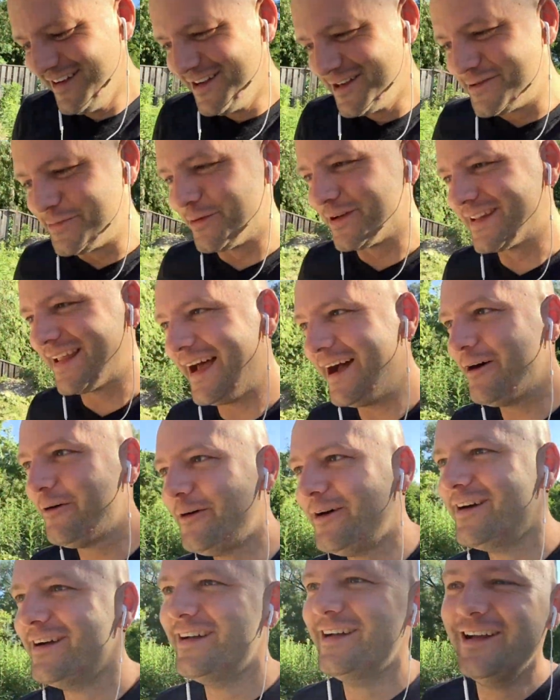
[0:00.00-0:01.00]
to
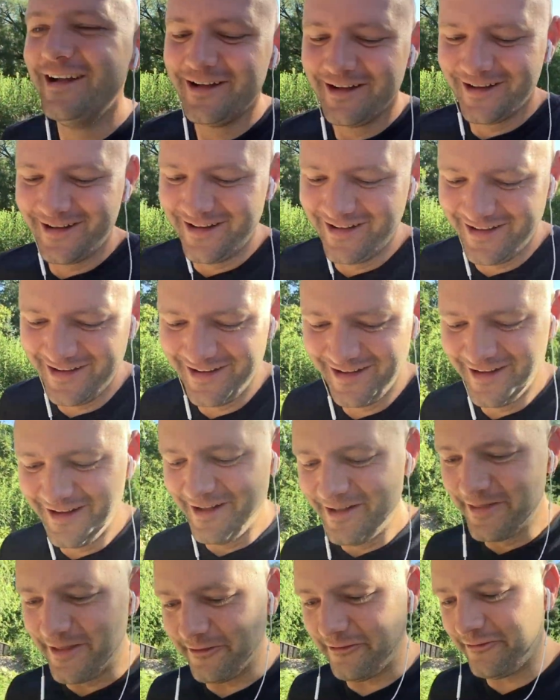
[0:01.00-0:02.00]
allow
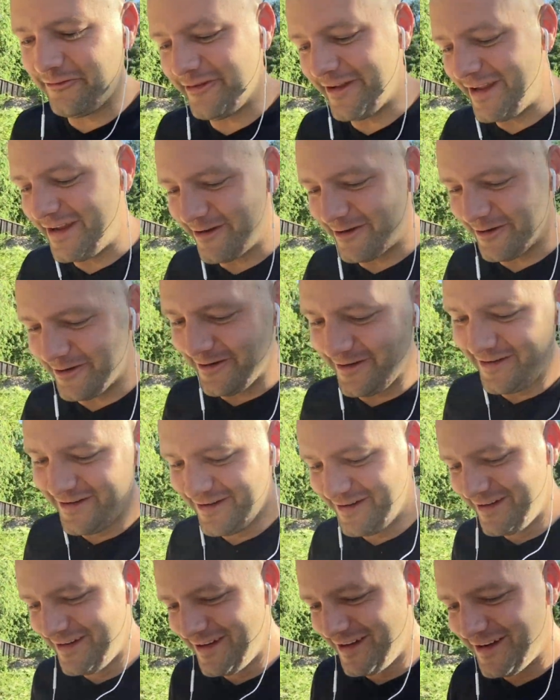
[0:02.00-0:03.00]
the fear
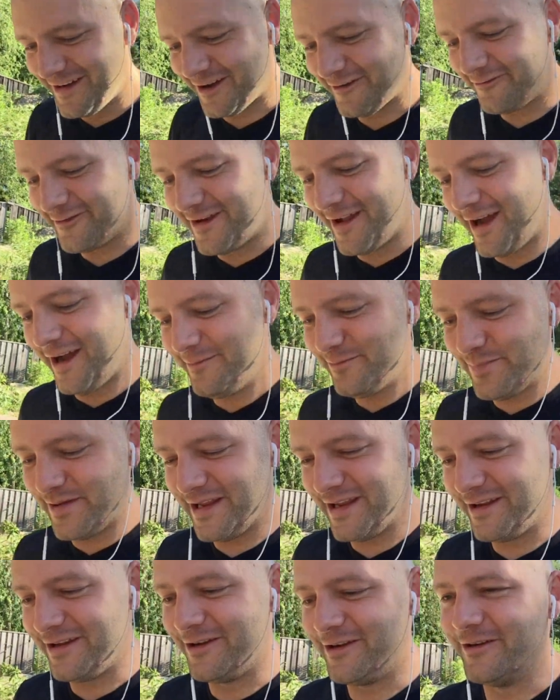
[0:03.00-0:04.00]
of not
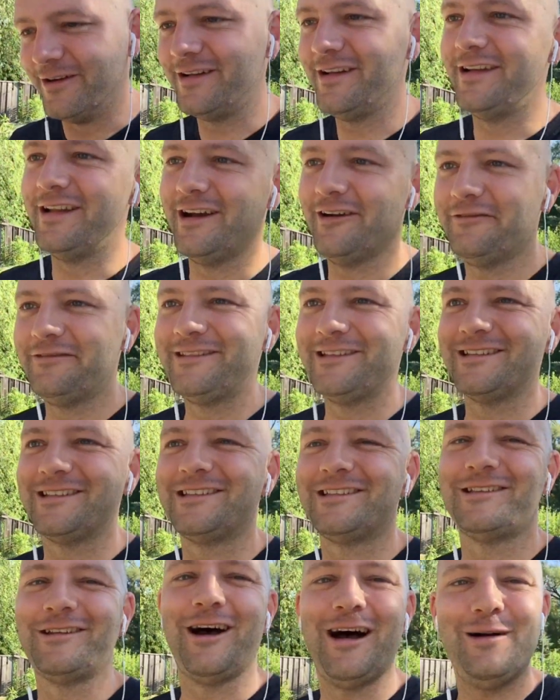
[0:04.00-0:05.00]
being good enough to
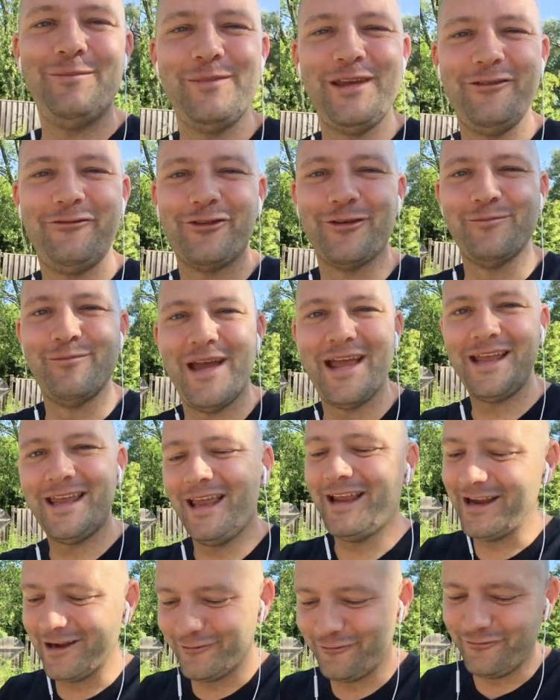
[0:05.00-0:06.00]
stop me from
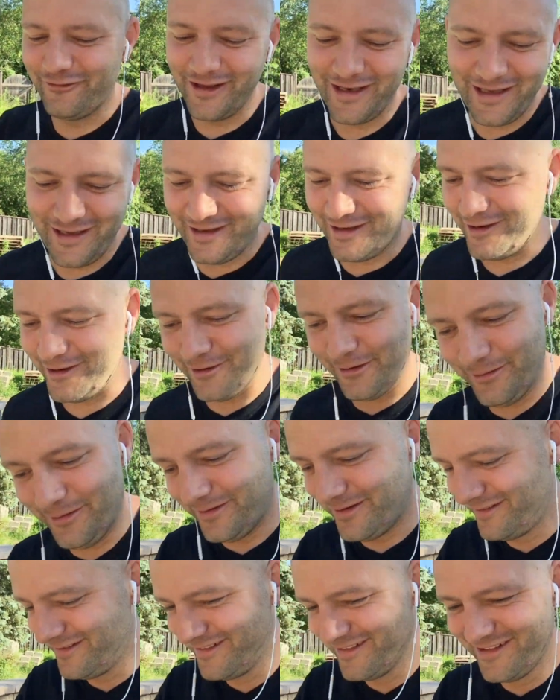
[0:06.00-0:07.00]
making a video.
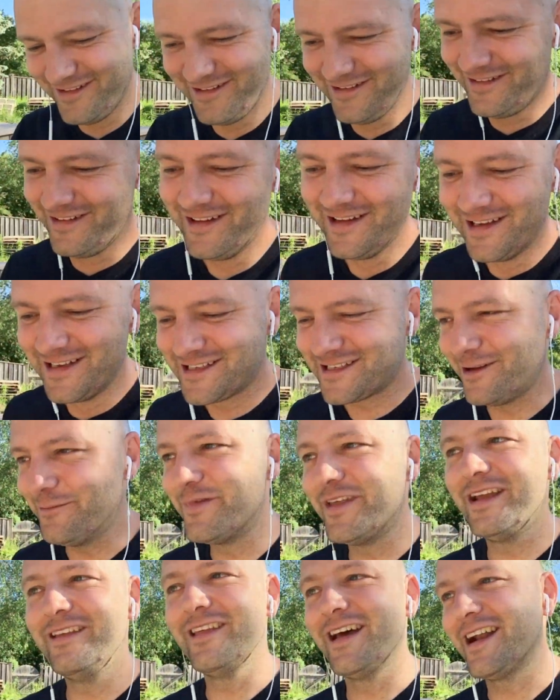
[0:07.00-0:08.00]

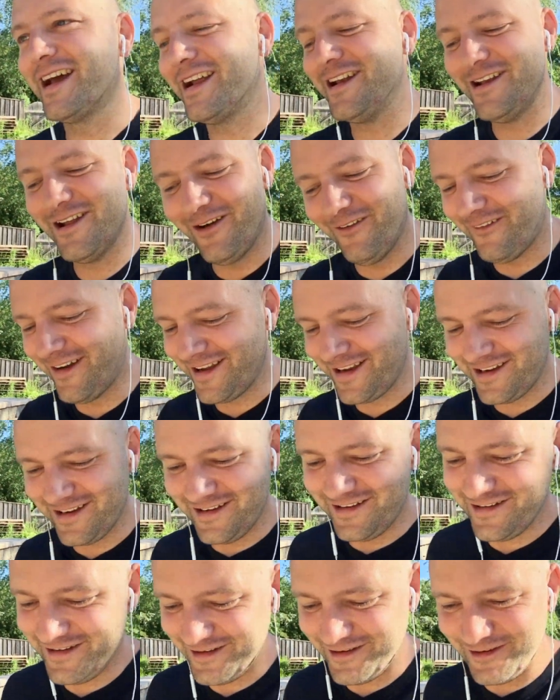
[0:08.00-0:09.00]
Something that I know I
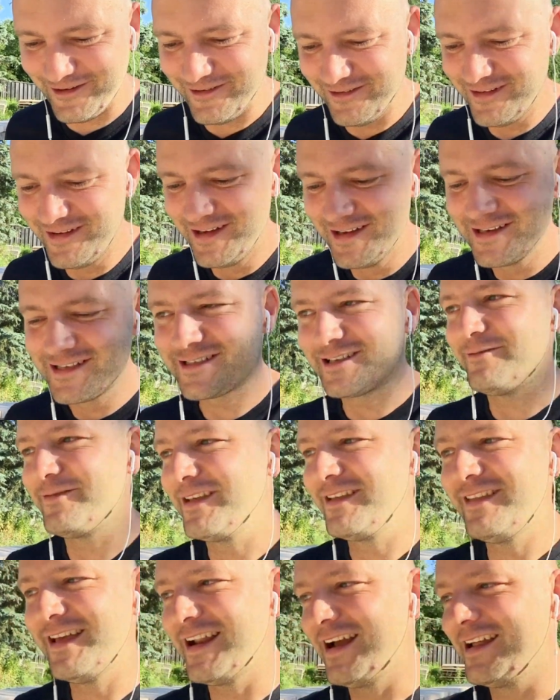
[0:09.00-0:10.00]
can do,
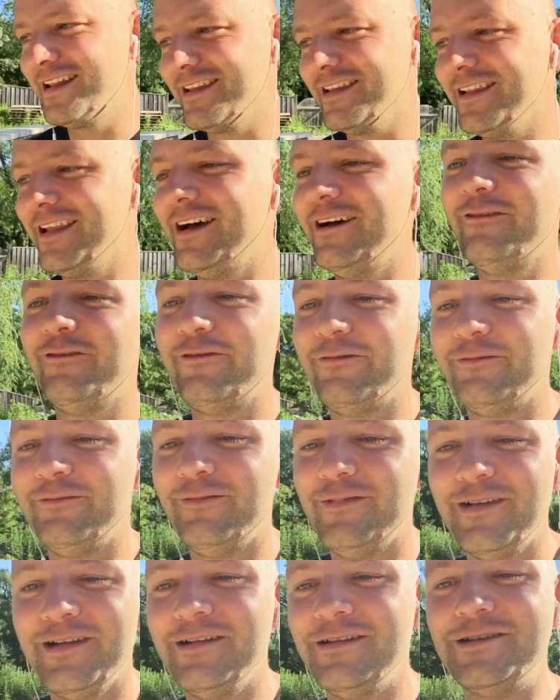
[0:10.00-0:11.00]
something that I love
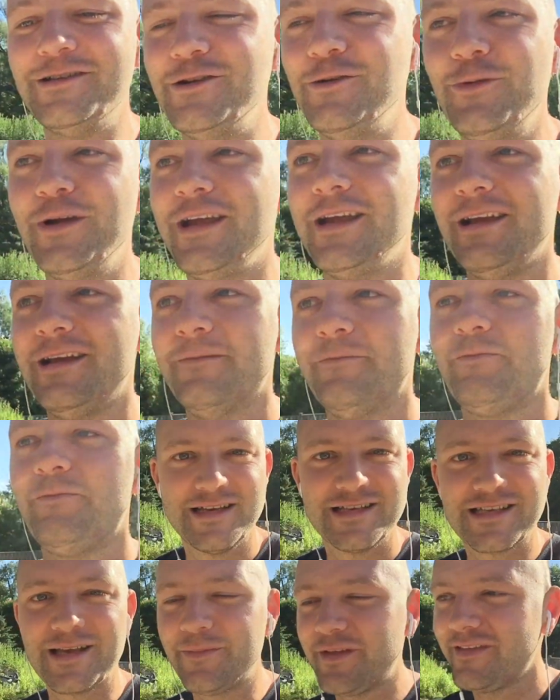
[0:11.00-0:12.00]
doing,
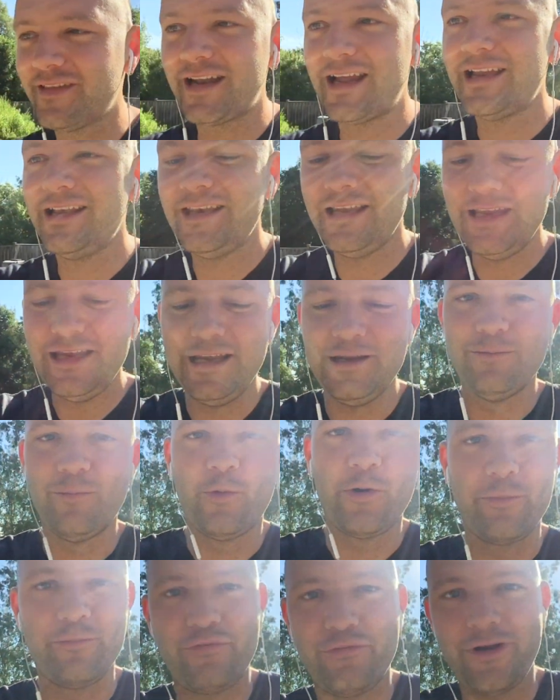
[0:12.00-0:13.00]
something that I need
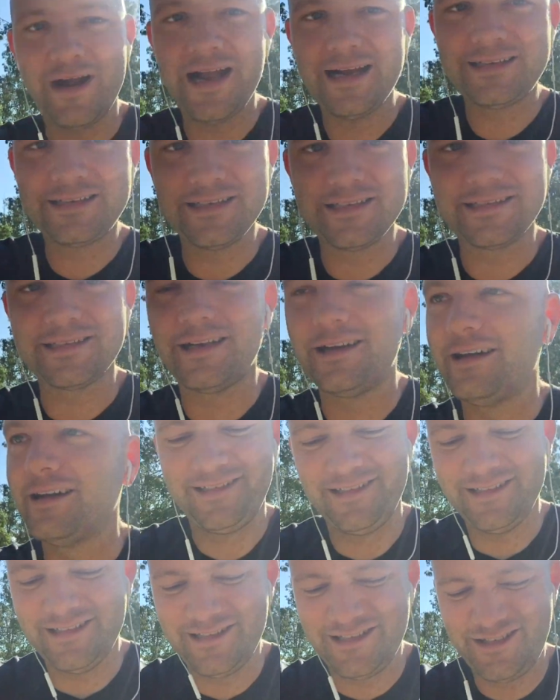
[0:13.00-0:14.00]
more practice on.
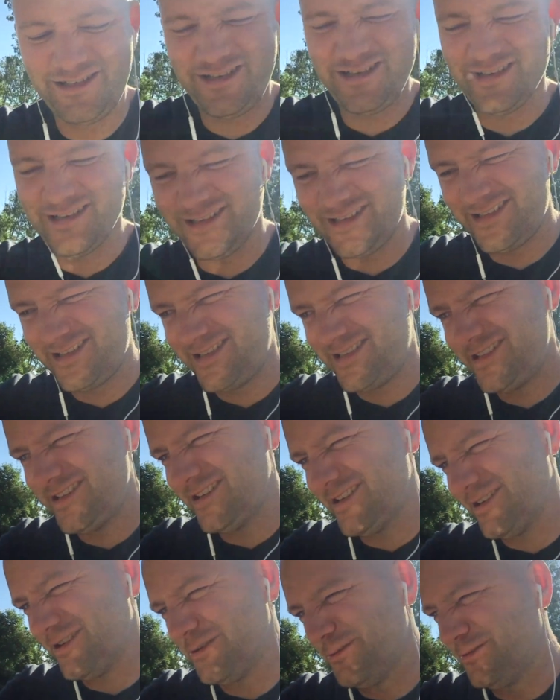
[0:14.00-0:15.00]
It's just
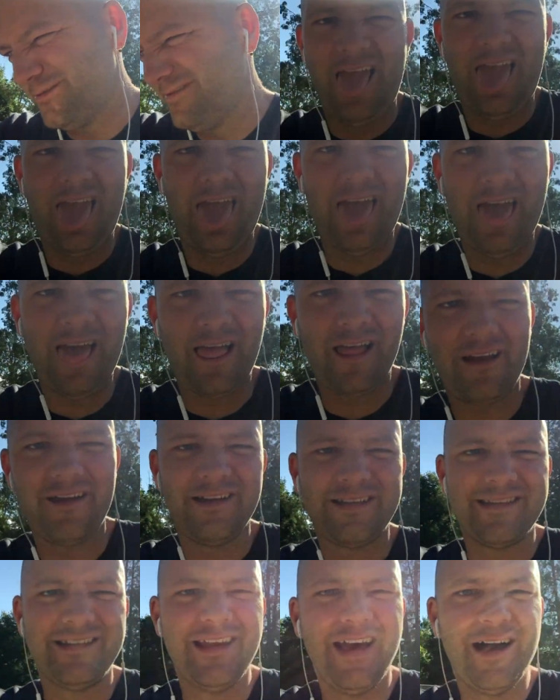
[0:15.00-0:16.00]
so, ugh,
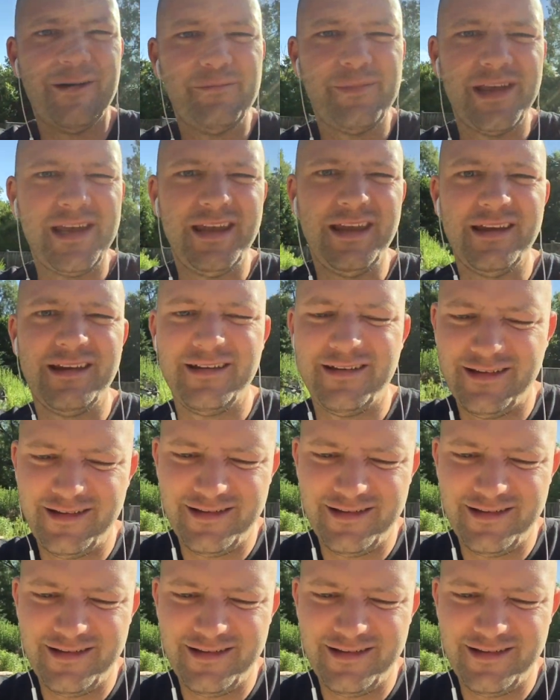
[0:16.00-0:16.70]
it's not me.